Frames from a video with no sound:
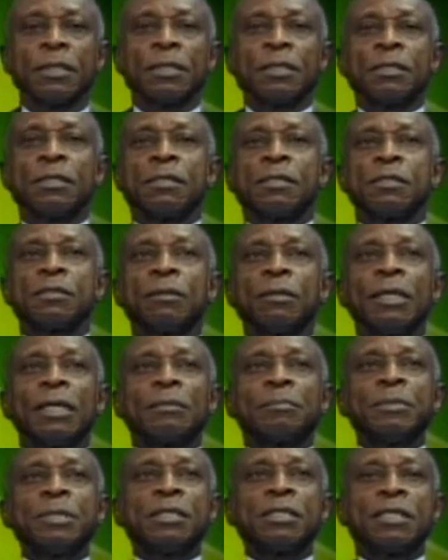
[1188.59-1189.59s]
So
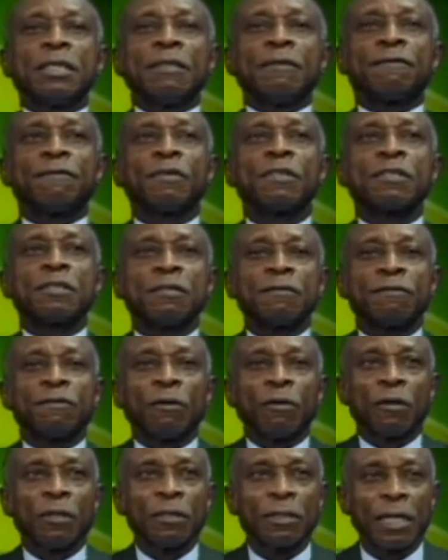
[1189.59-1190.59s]
let me see. First of
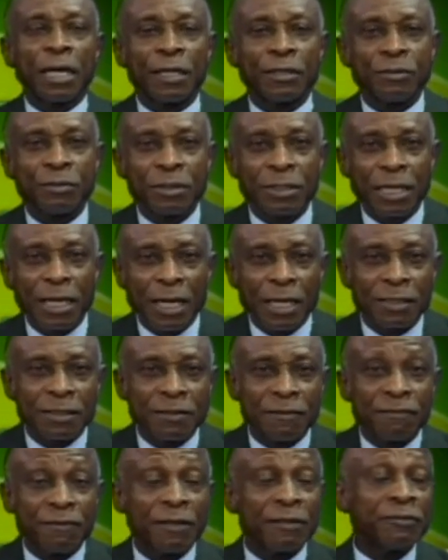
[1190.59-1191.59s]
all, as regards
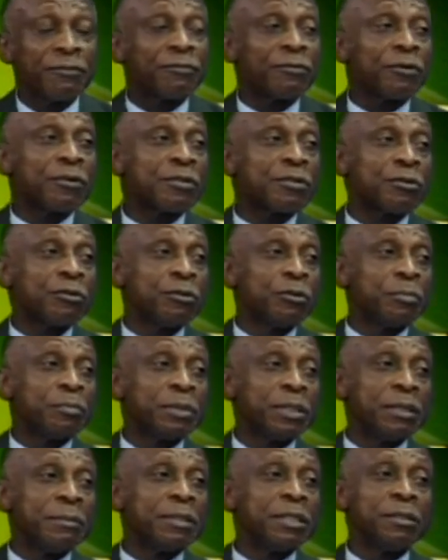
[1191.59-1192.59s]
the very first group,
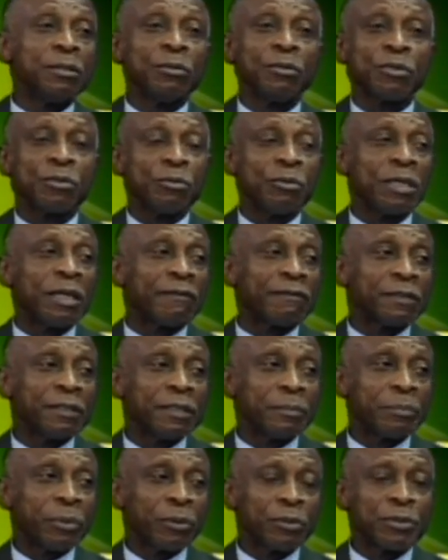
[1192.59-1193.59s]
namely those who left their
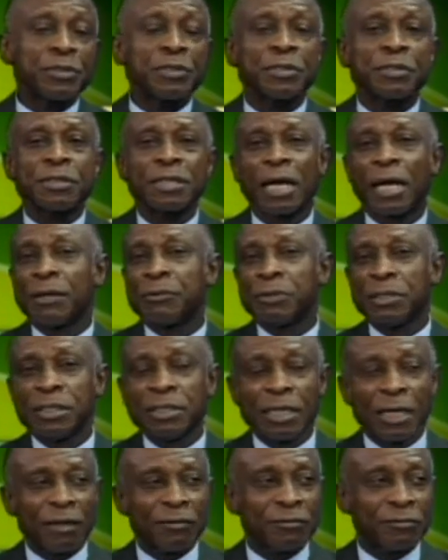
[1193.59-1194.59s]
posts, I really
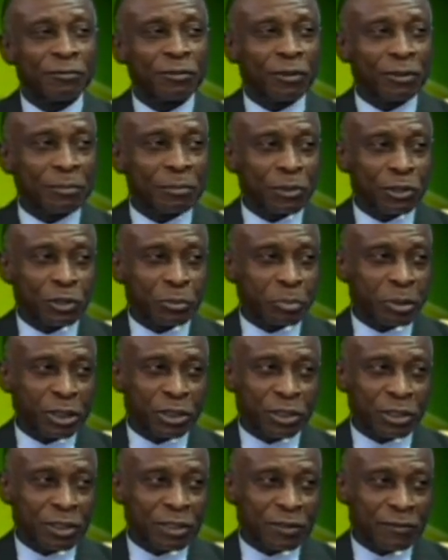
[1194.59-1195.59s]
have not much
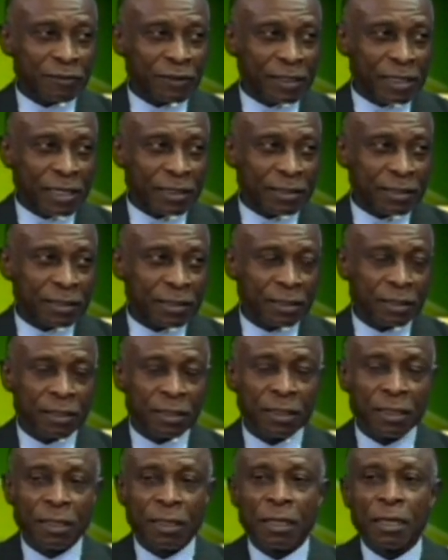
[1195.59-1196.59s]
patience for that.
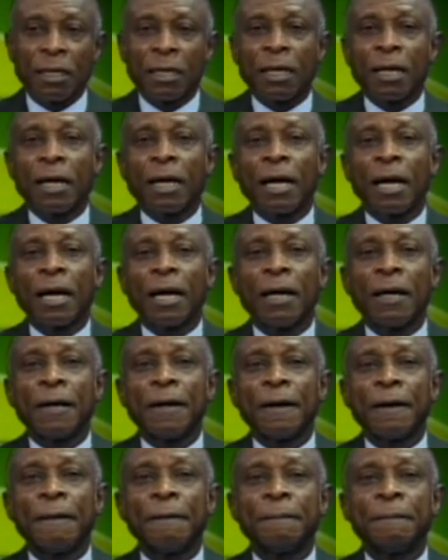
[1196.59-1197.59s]
Mm.
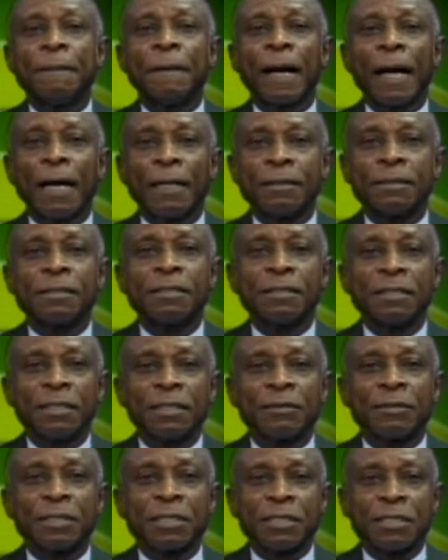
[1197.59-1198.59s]
And
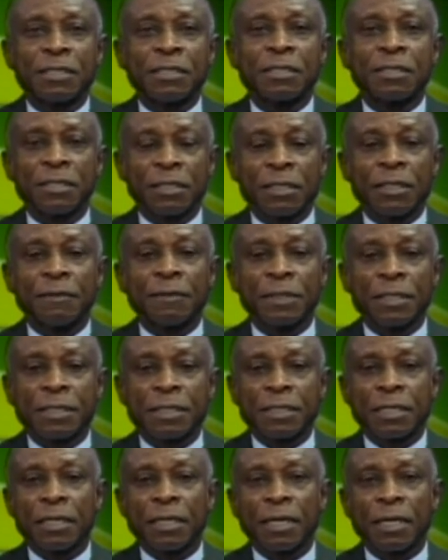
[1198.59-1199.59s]
there is,
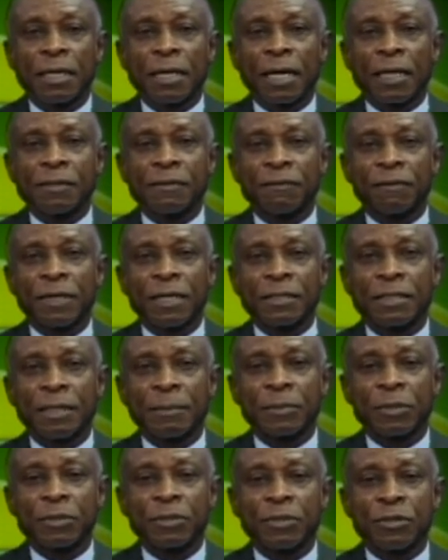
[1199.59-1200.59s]
as far as
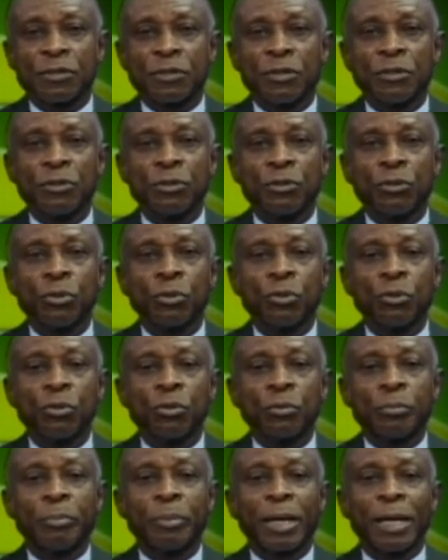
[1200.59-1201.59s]
I'm concerned,
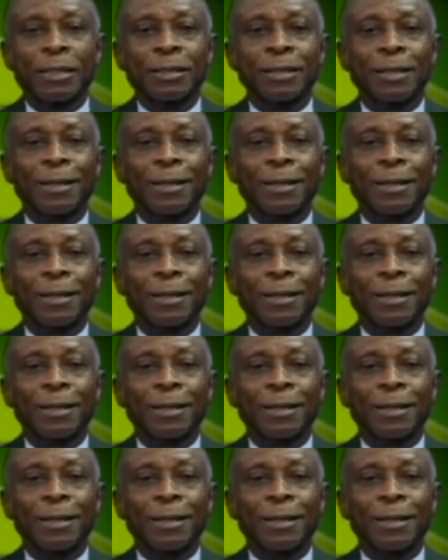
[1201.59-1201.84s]
no particular